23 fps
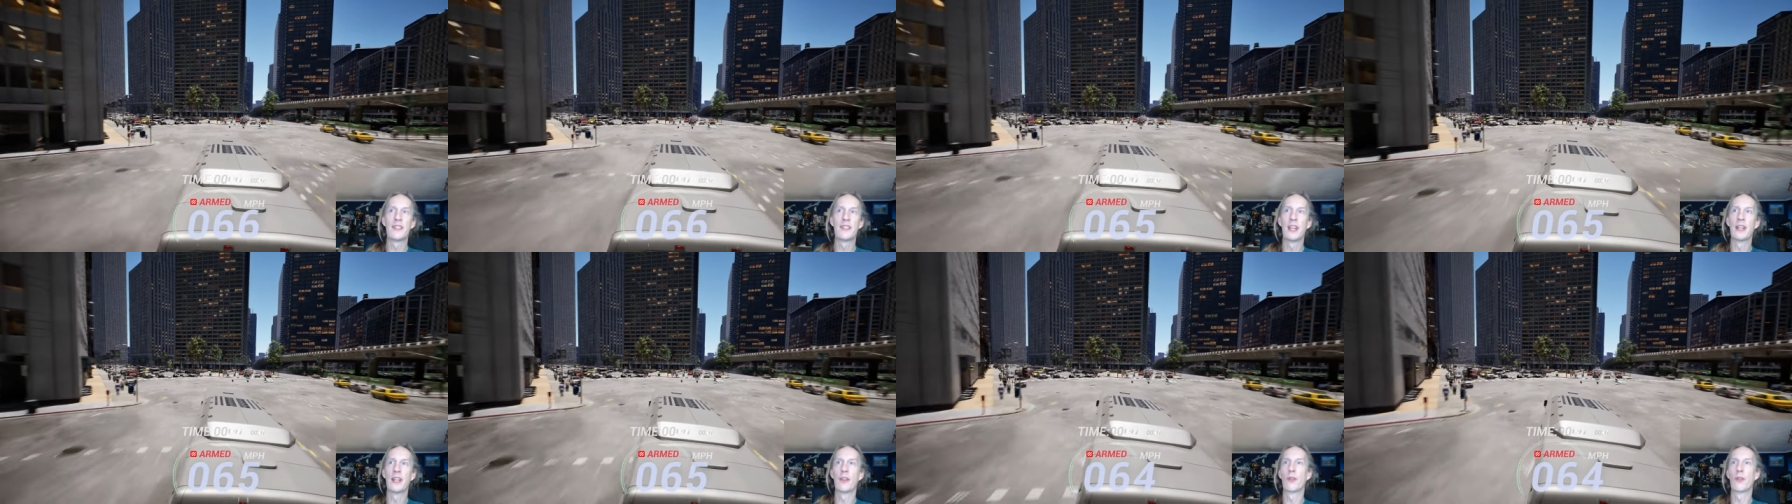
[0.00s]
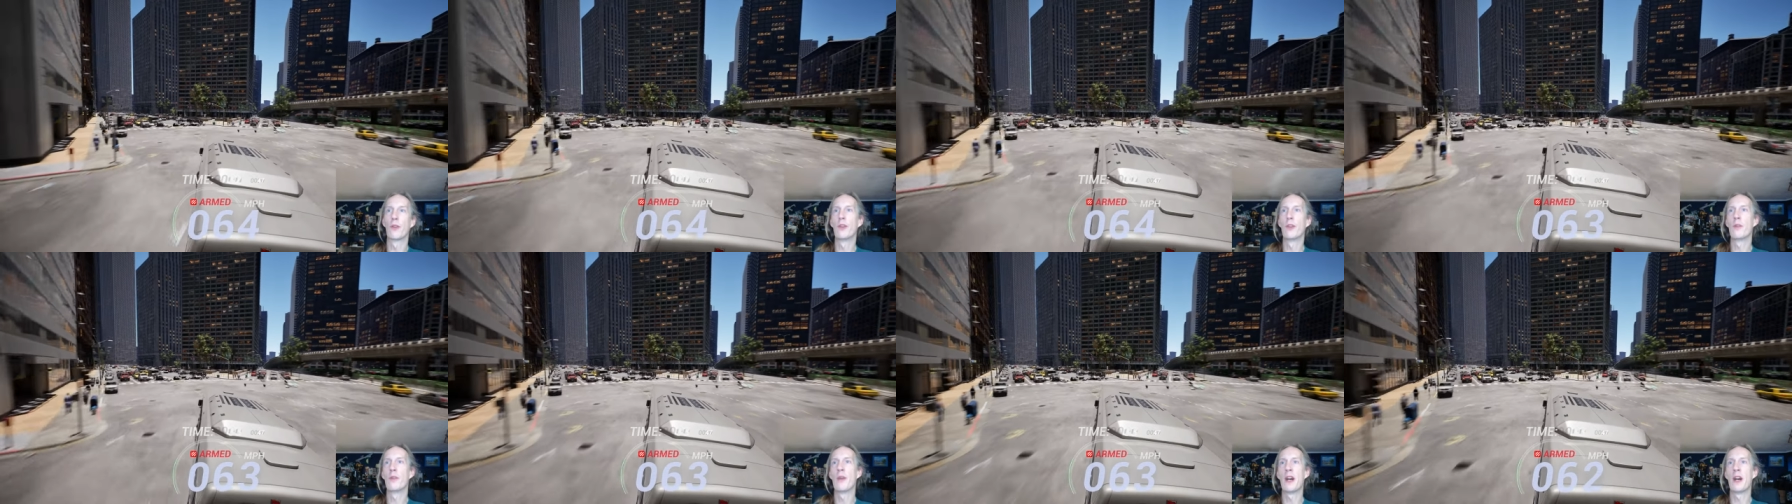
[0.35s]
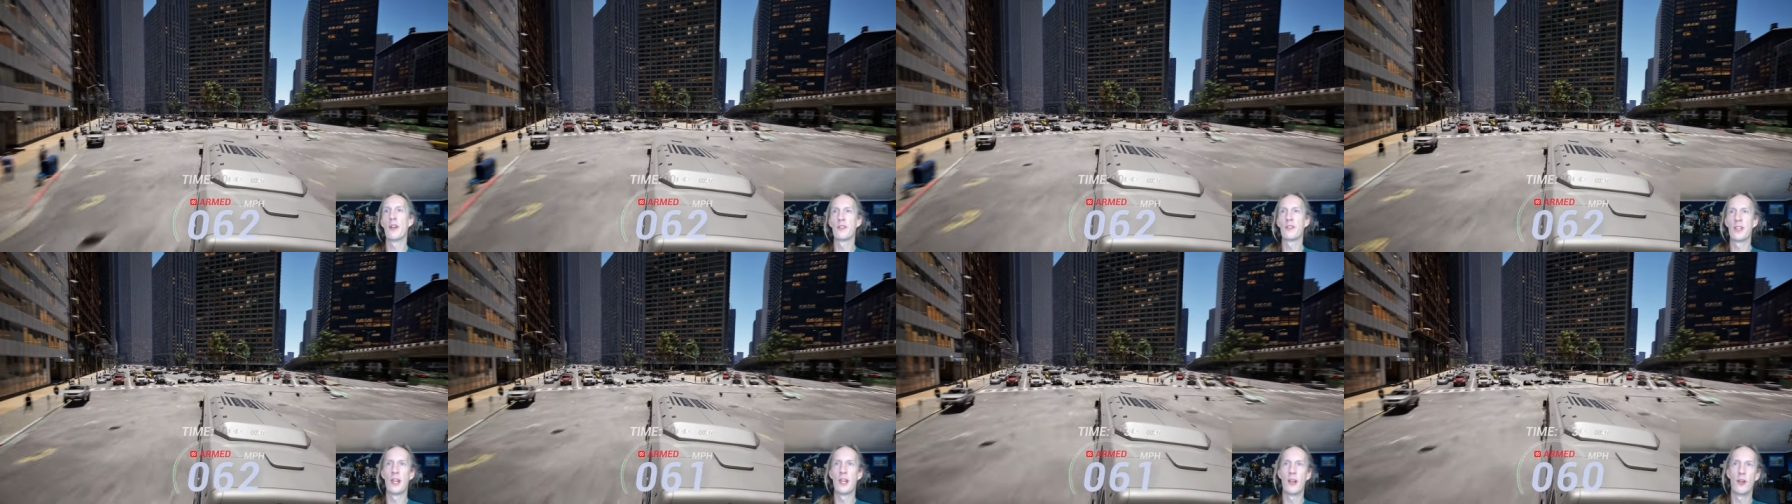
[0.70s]
like 30
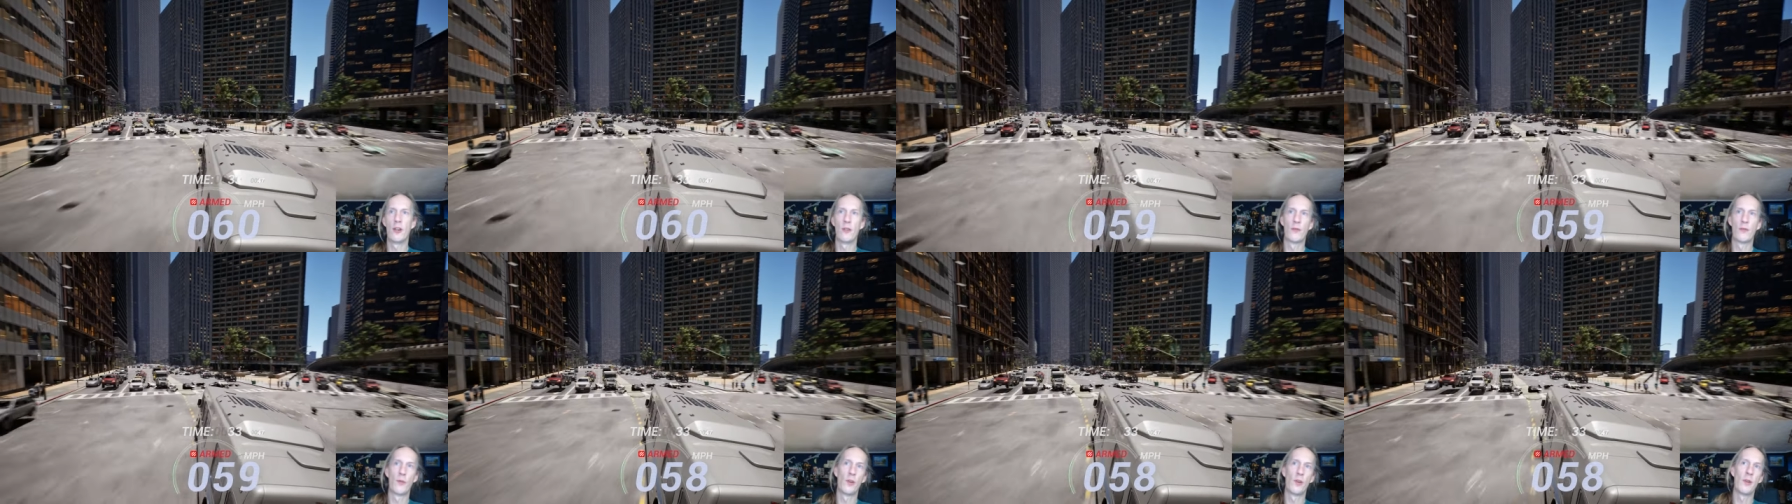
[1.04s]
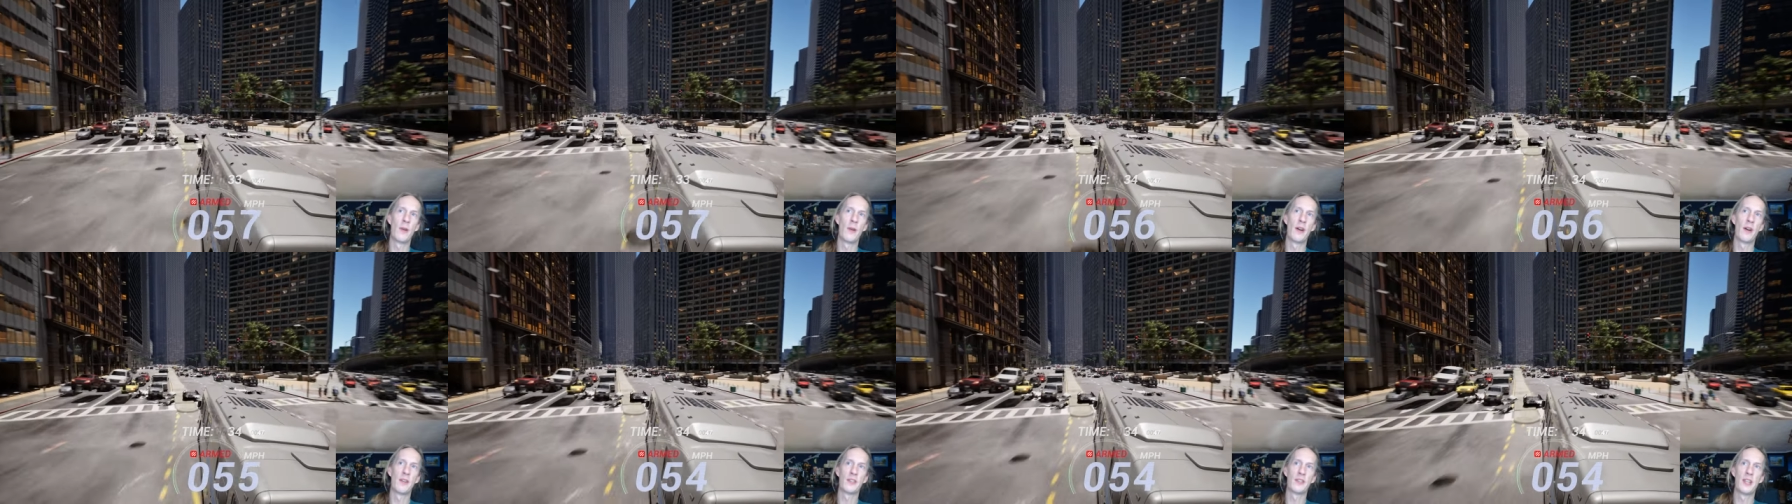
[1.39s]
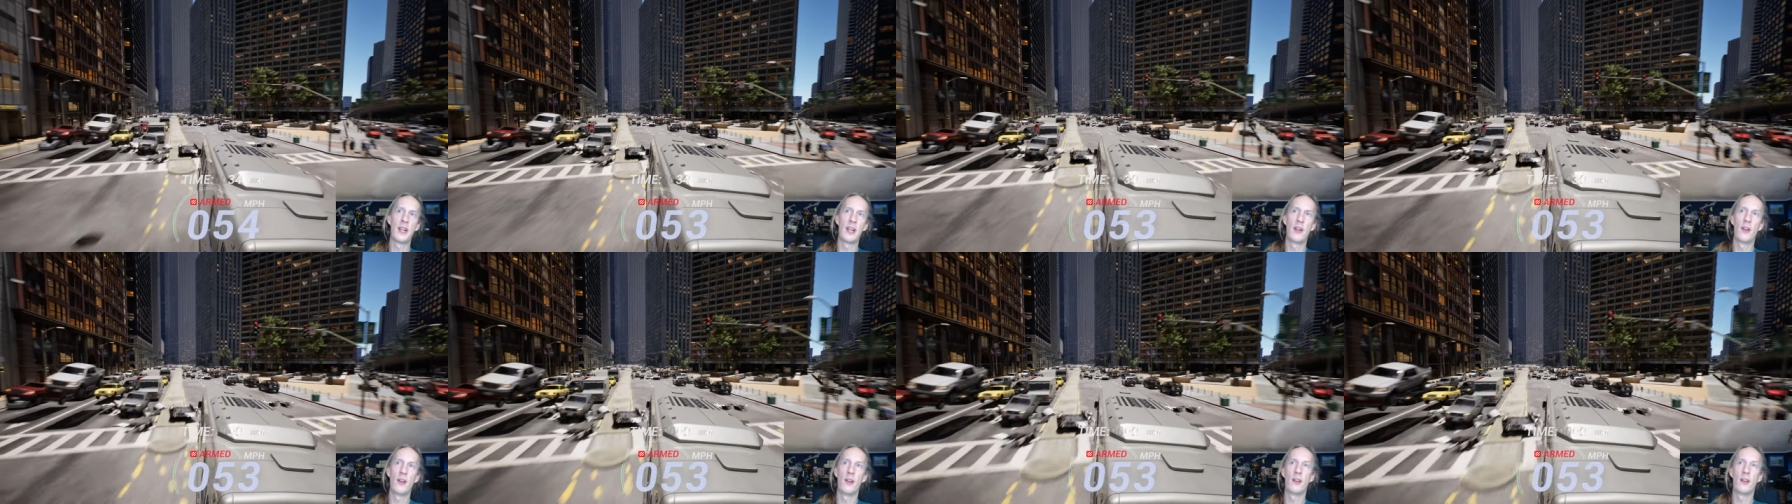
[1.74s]
miles an hour, 40 miles an
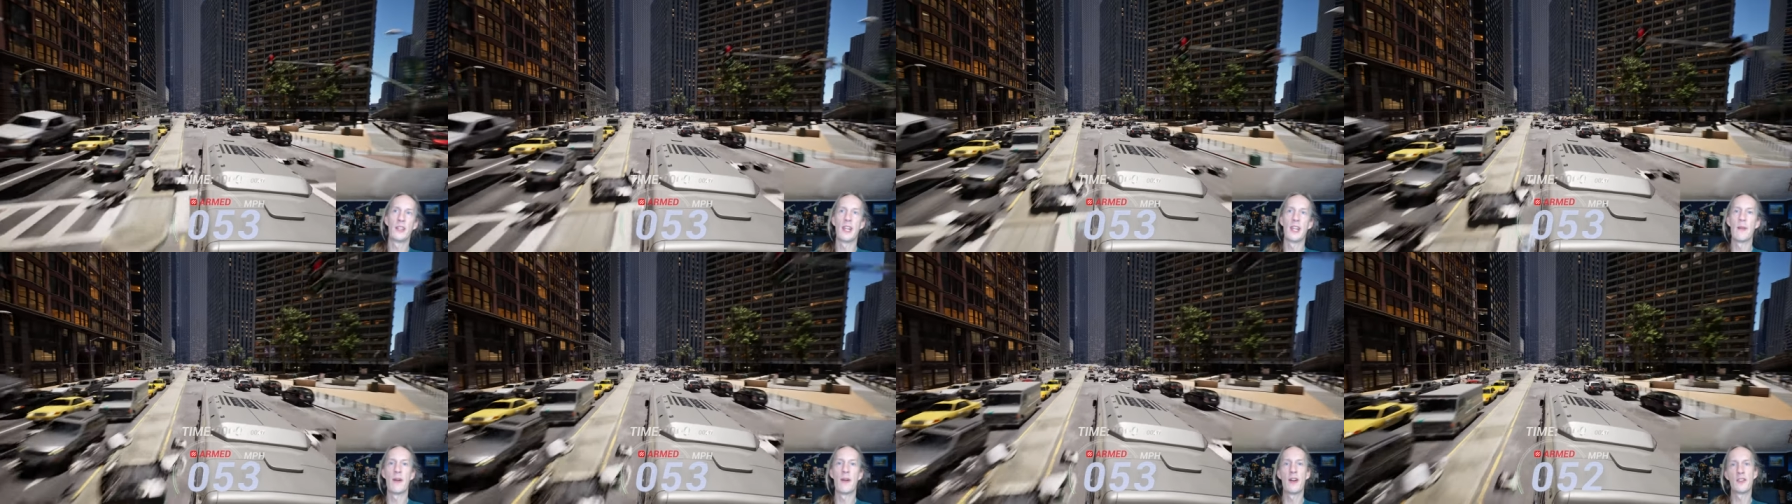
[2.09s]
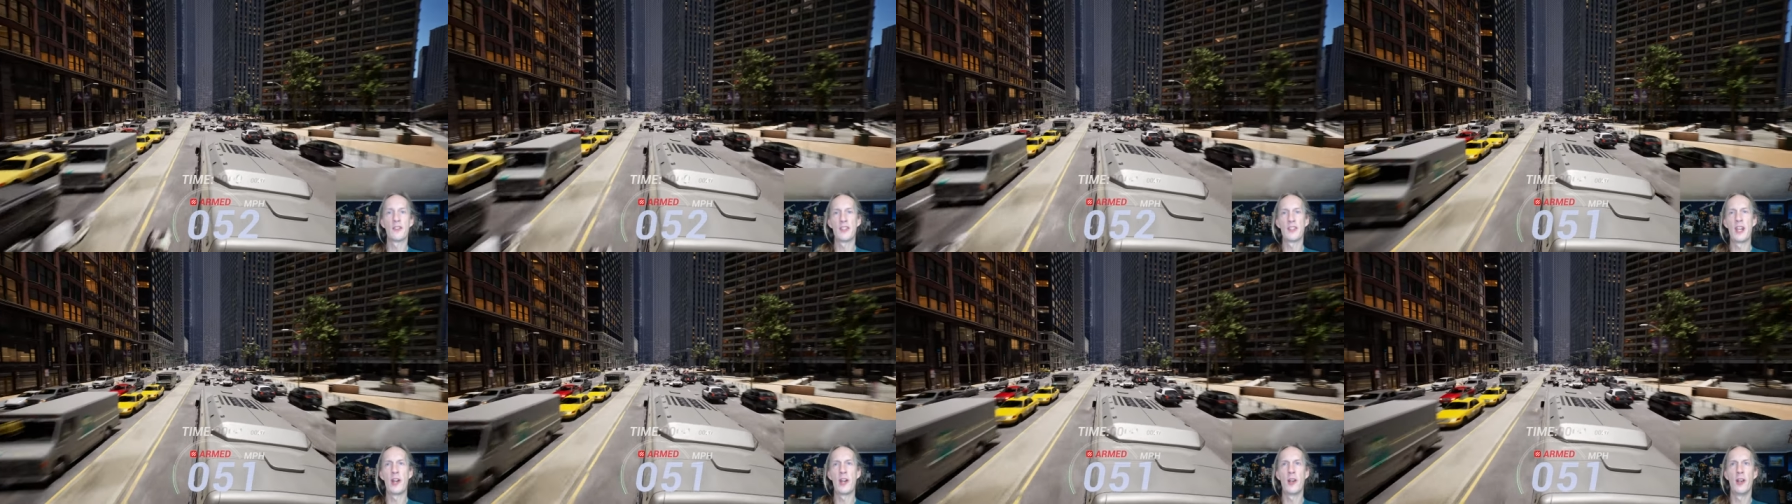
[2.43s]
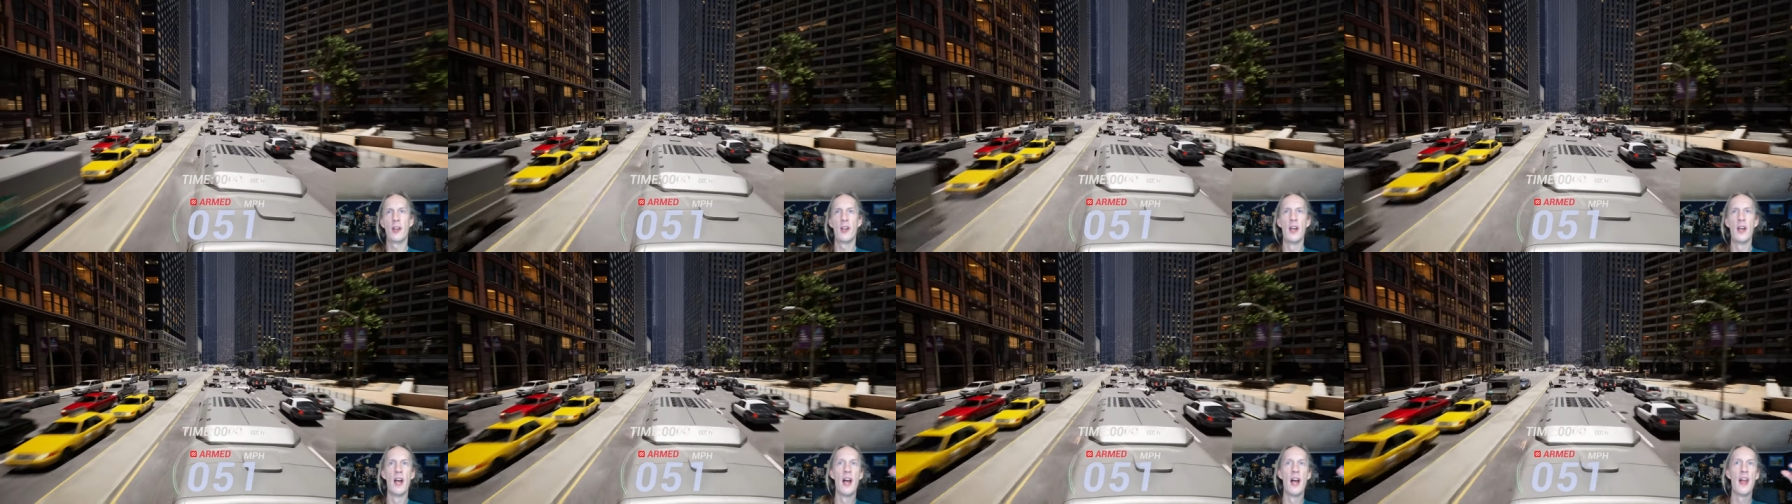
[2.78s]
hour, 10 miles an hour,
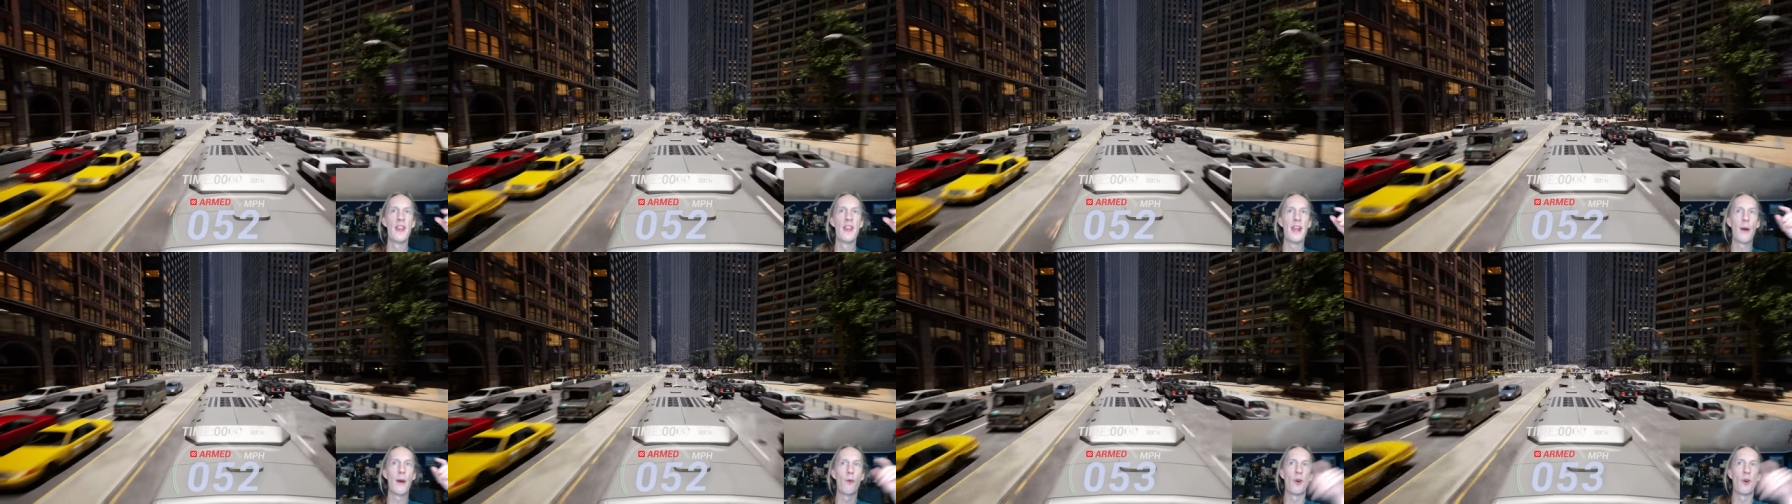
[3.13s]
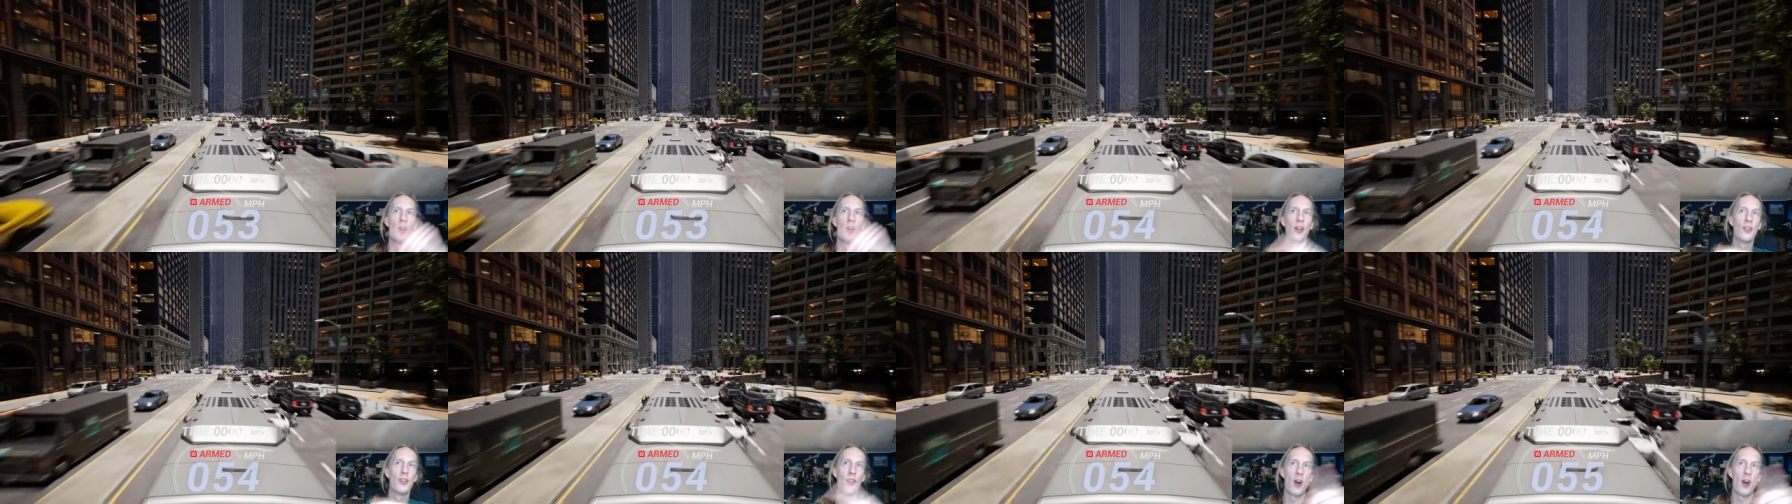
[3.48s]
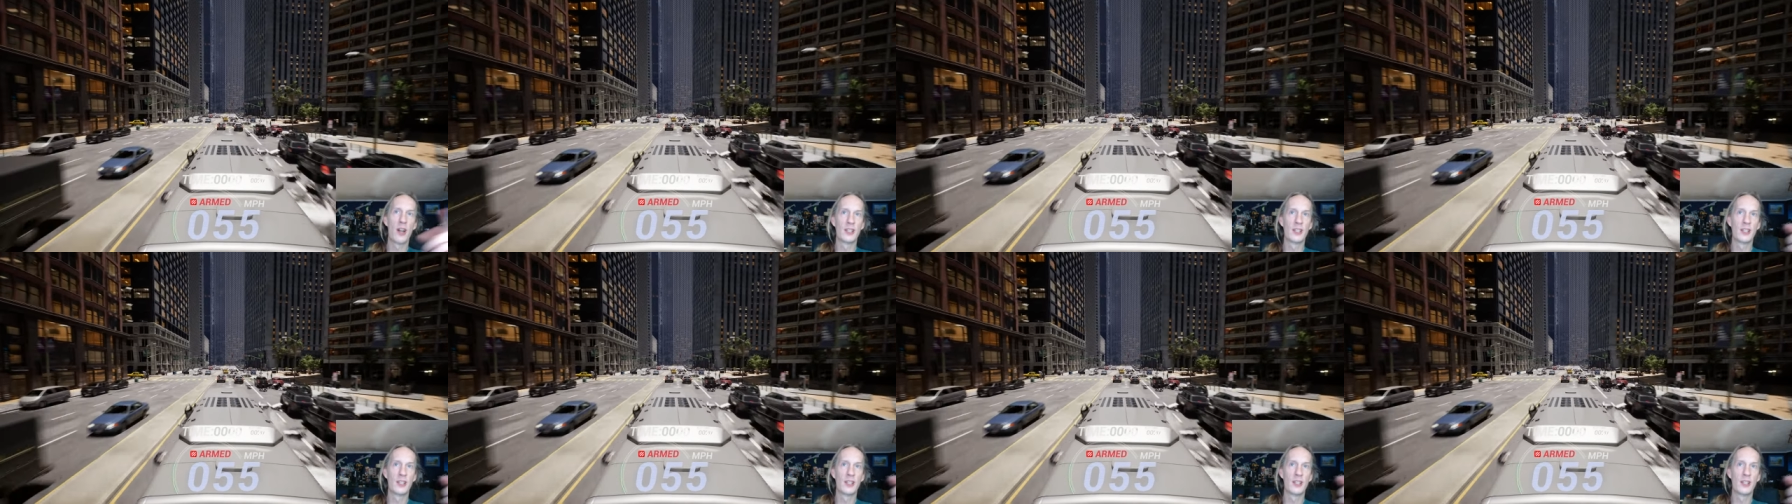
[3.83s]
that will unlock